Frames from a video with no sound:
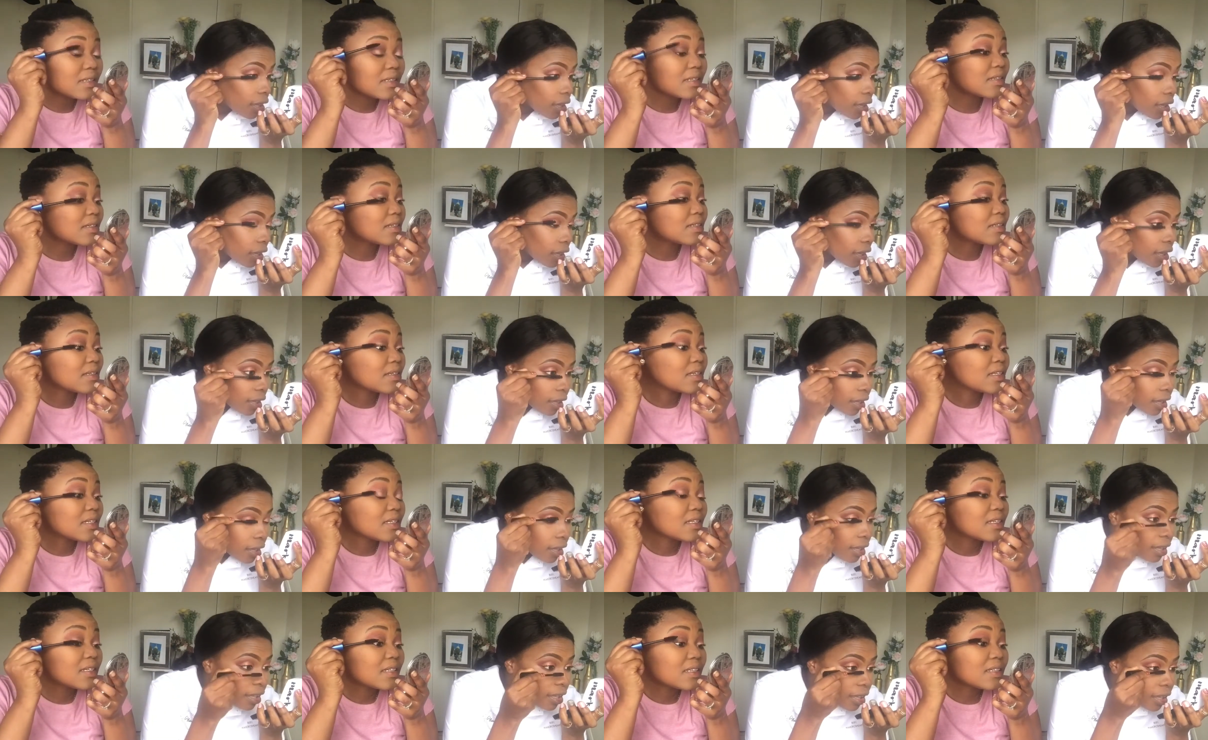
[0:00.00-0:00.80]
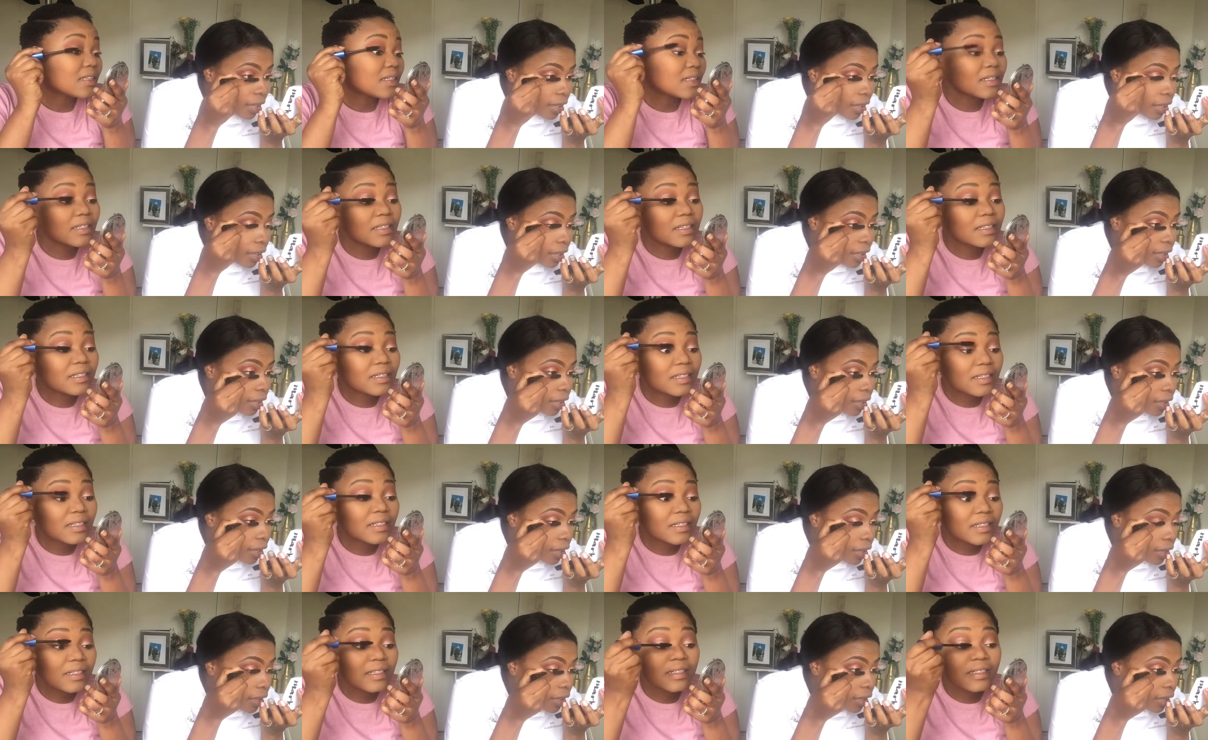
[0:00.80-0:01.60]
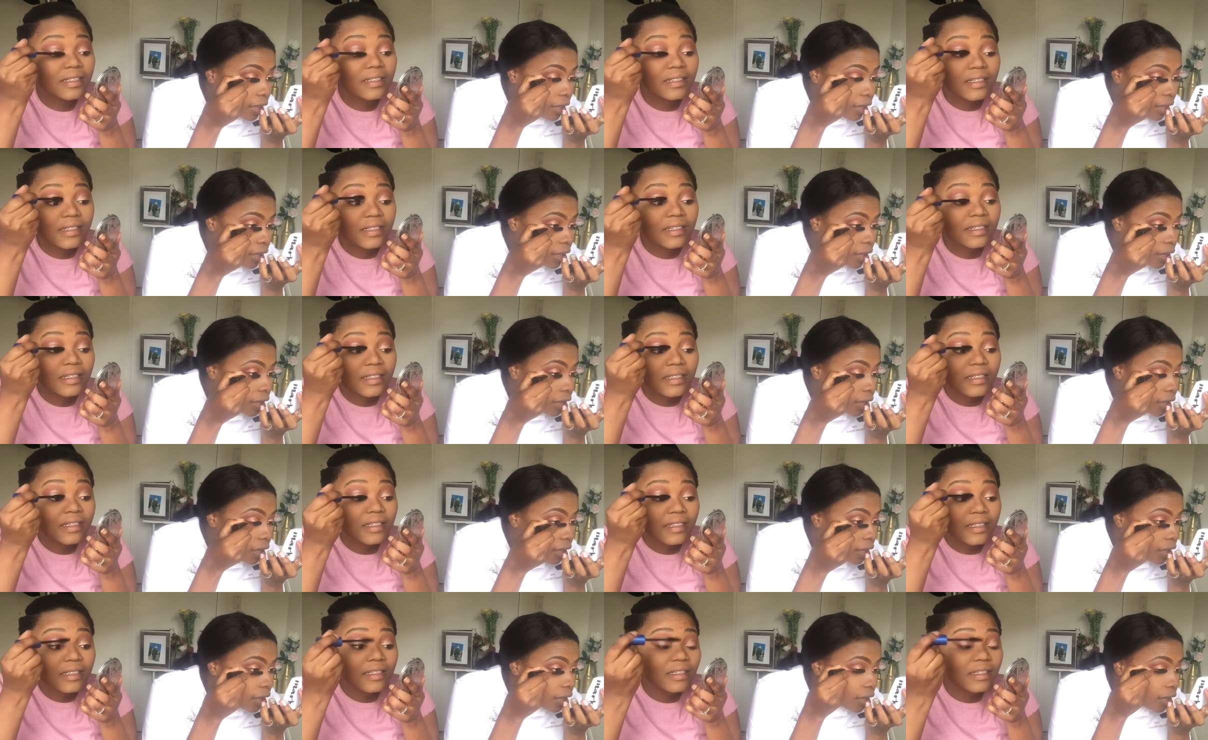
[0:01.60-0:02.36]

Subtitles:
[no speech]